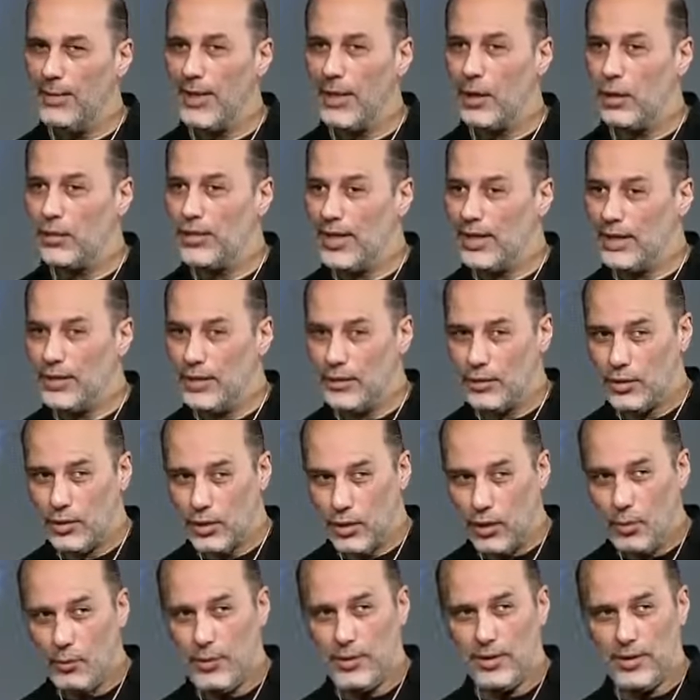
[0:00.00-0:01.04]
Because
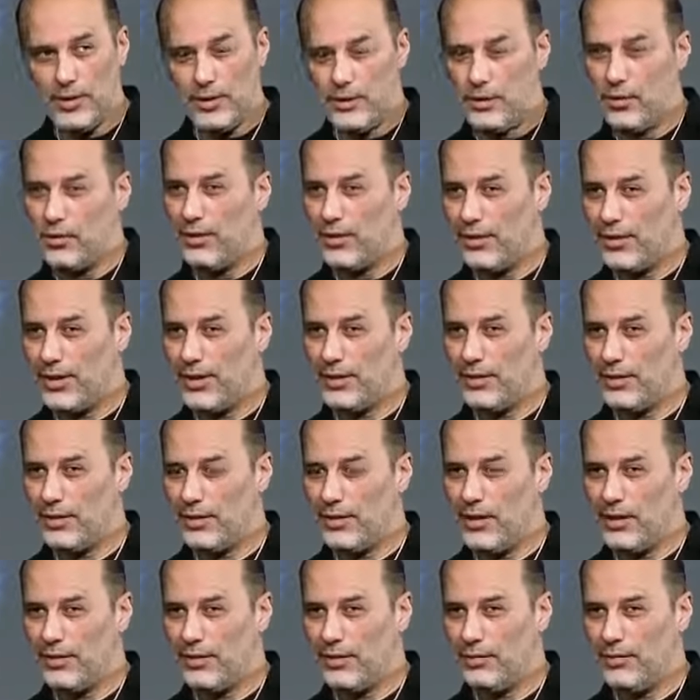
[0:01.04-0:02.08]
to open the door on this
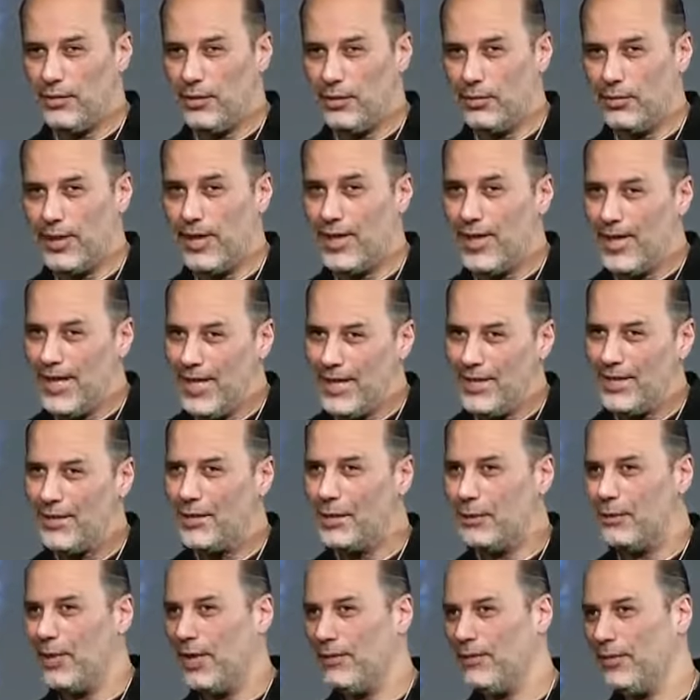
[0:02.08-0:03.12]
Siddhartha road is
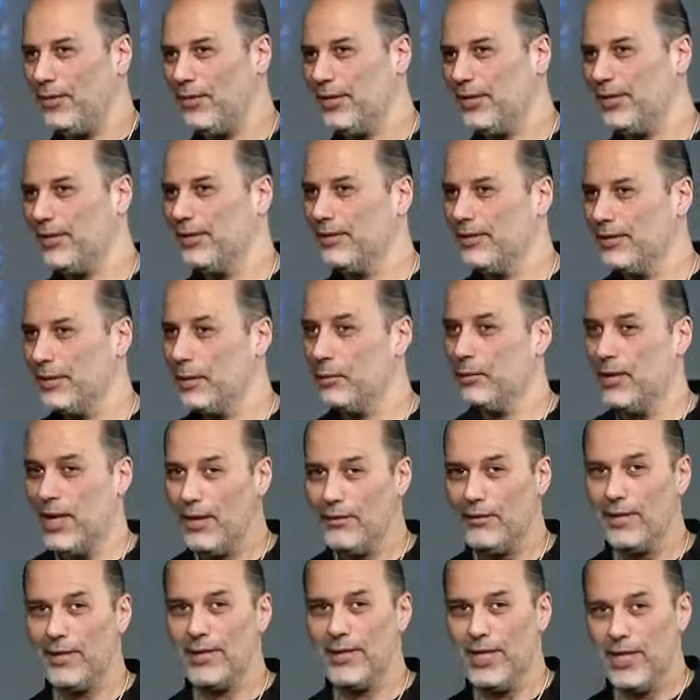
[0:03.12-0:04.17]
the reverence. The
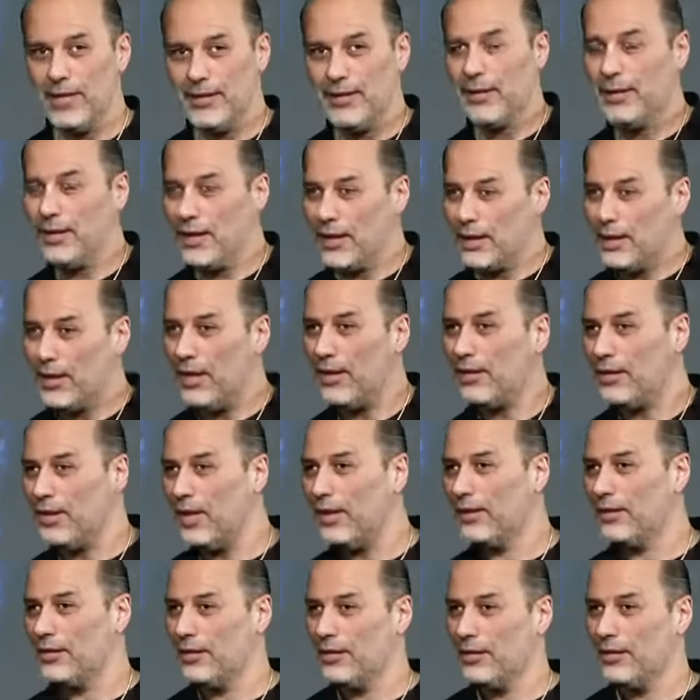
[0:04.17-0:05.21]
reverence is the thing that
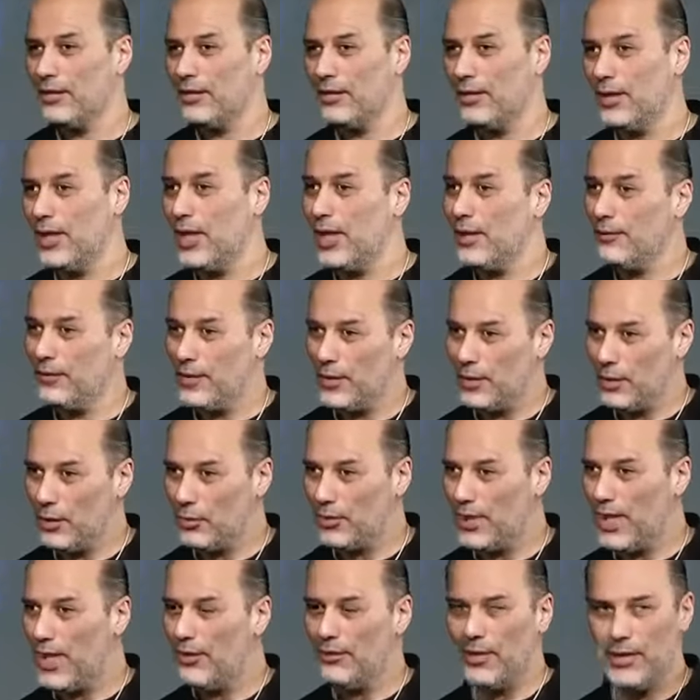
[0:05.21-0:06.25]
unlocks the door. And if you
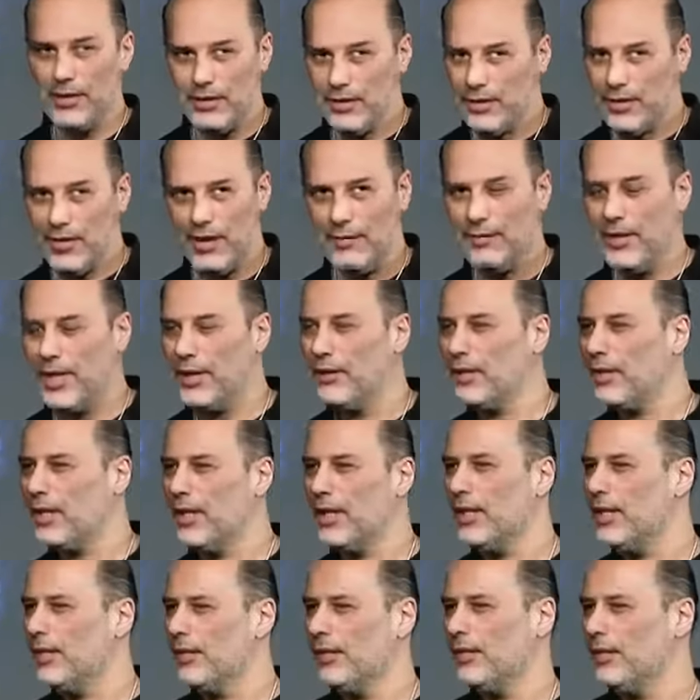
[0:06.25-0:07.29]
don't have it,
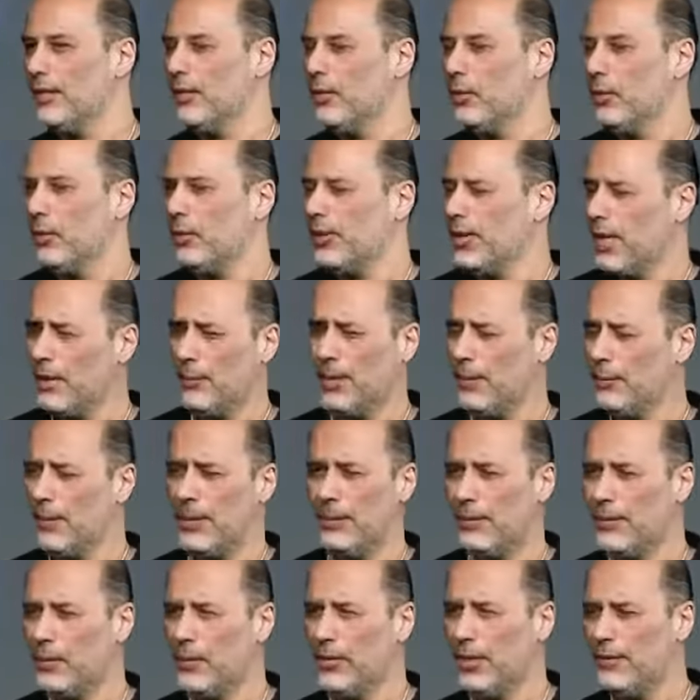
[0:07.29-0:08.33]
eventually you will not
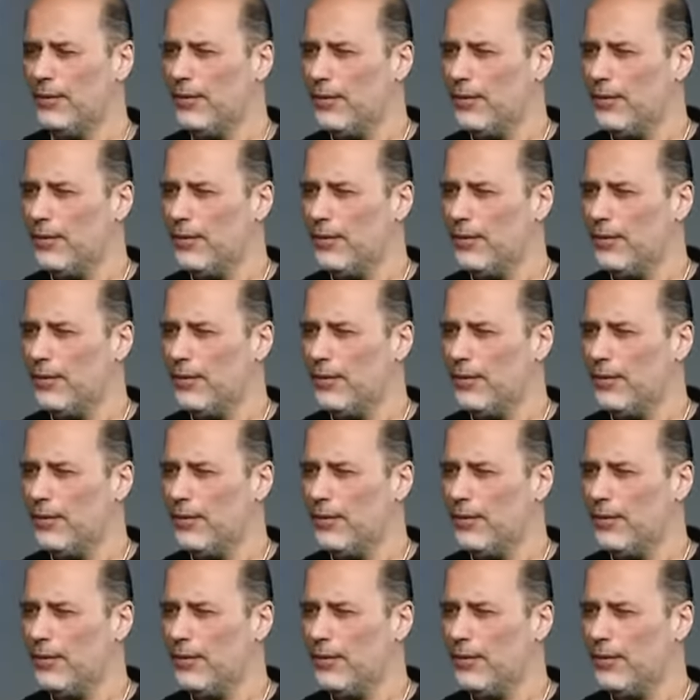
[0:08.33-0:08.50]
be able to go